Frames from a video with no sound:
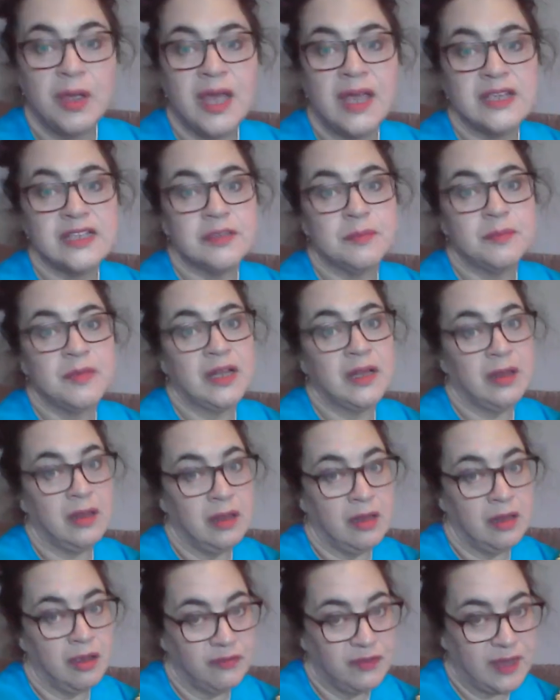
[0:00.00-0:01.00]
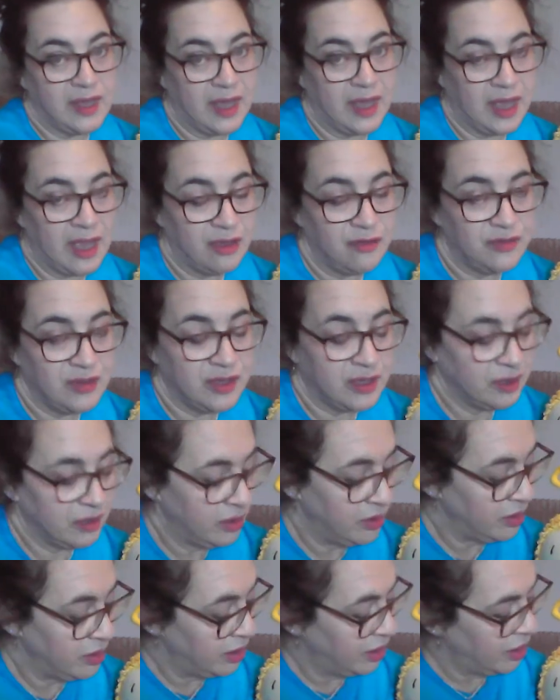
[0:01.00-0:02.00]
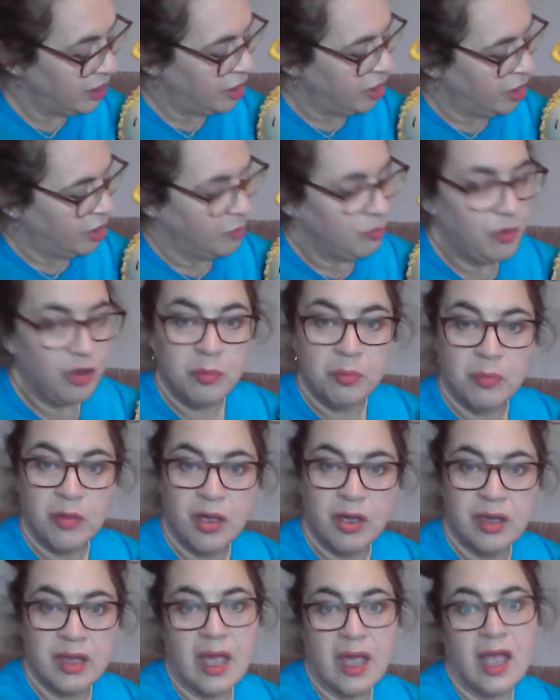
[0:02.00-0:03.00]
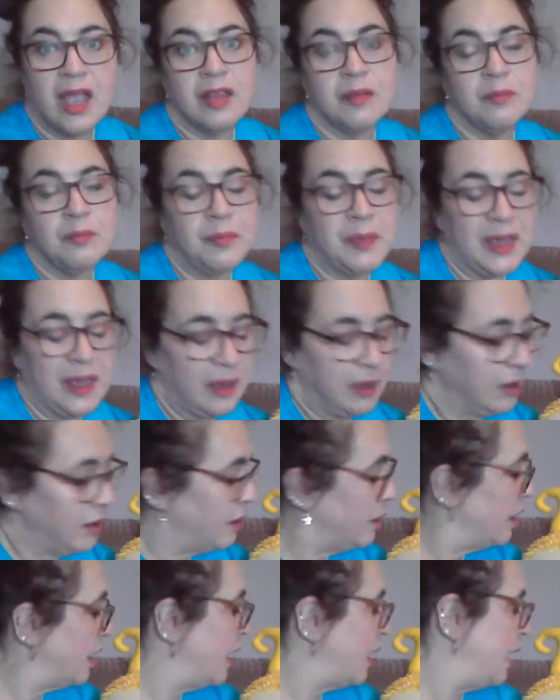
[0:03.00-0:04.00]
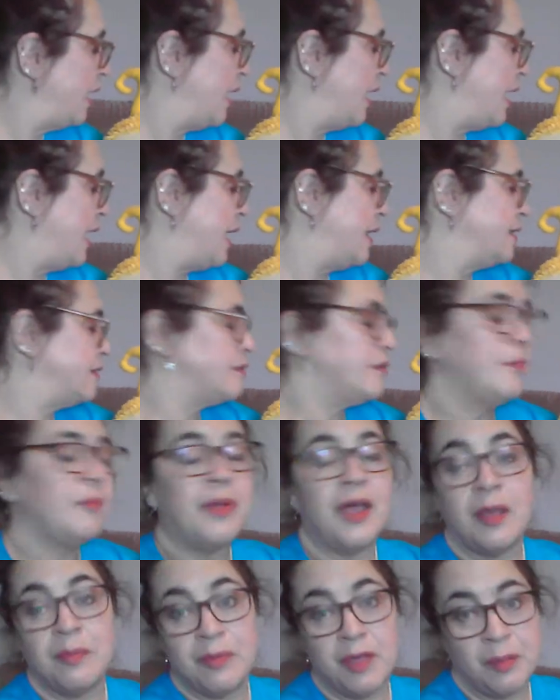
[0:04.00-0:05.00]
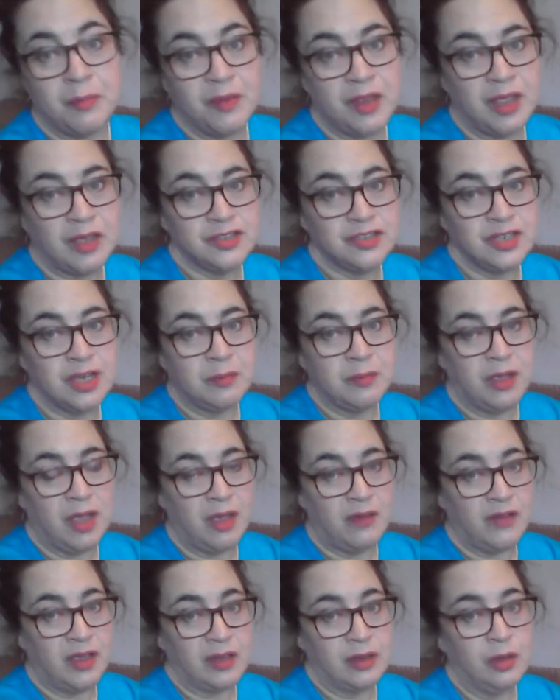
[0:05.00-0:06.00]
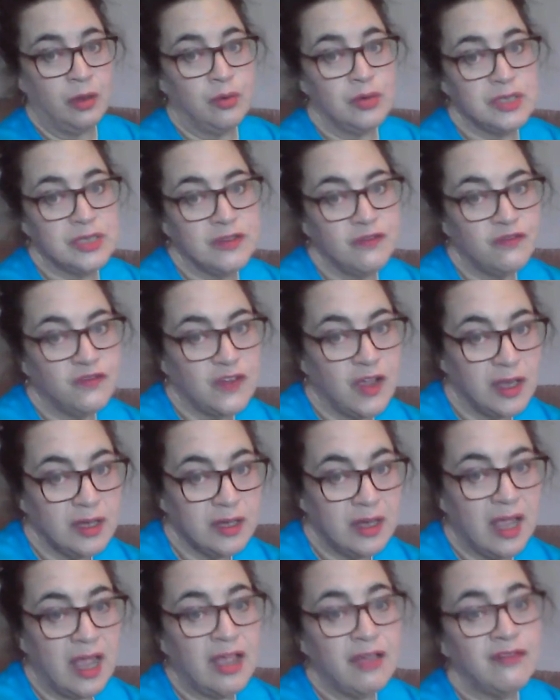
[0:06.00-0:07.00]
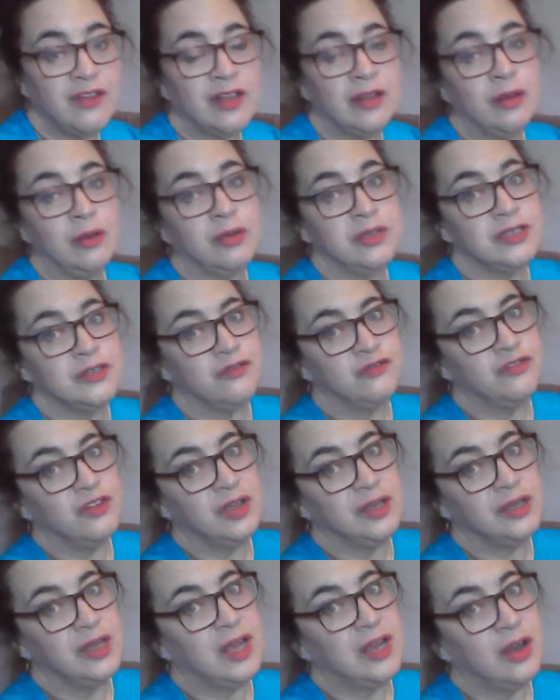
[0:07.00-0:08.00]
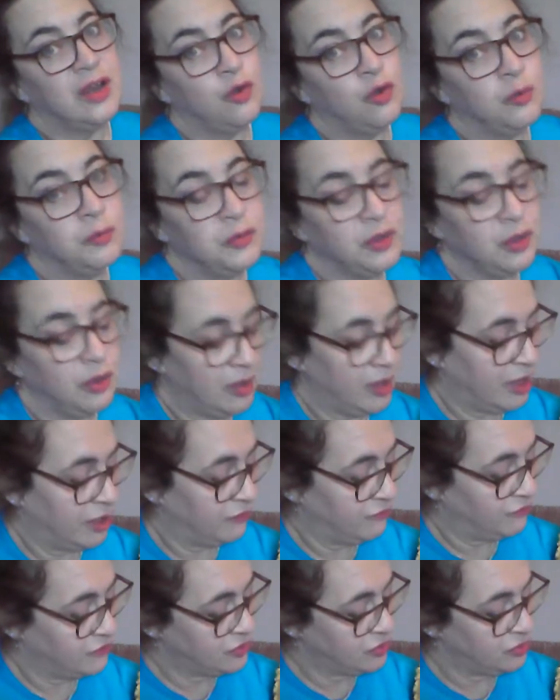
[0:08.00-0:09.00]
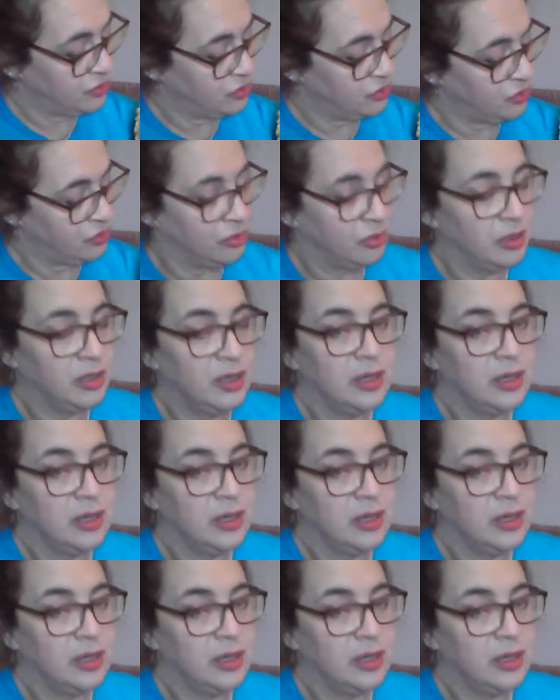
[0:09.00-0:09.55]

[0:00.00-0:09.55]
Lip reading: It's been lovely having you. Bookbug and Bear and Baba Black Sheep have had loads of fun. I've had loads of fun and I hope you have too.